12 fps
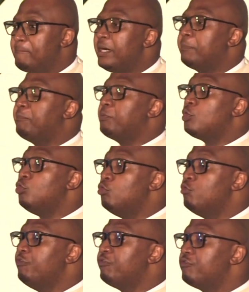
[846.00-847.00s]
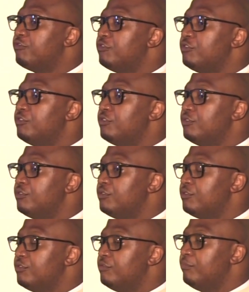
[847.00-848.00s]
But proof,
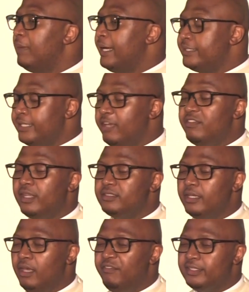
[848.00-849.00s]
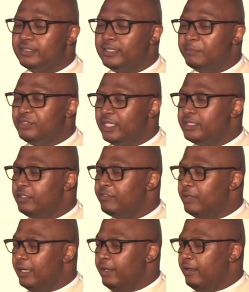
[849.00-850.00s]
evidence is subjective.
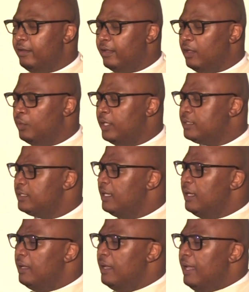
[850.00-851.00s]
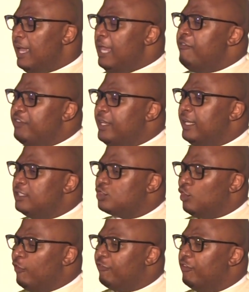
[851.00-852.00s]
In other words,
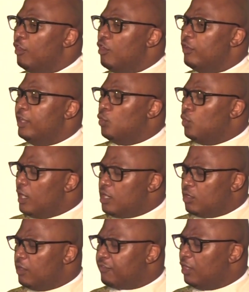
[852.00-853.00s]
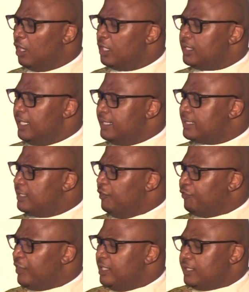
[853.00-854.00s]
evidence of the work of God is
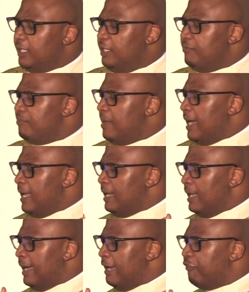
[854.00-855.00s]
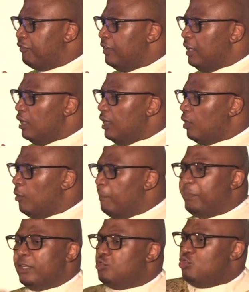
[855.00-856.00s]
different in my life
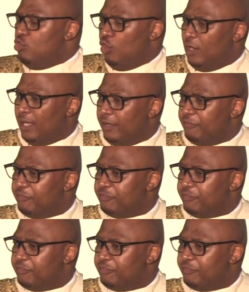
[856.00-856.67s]
compared to your life.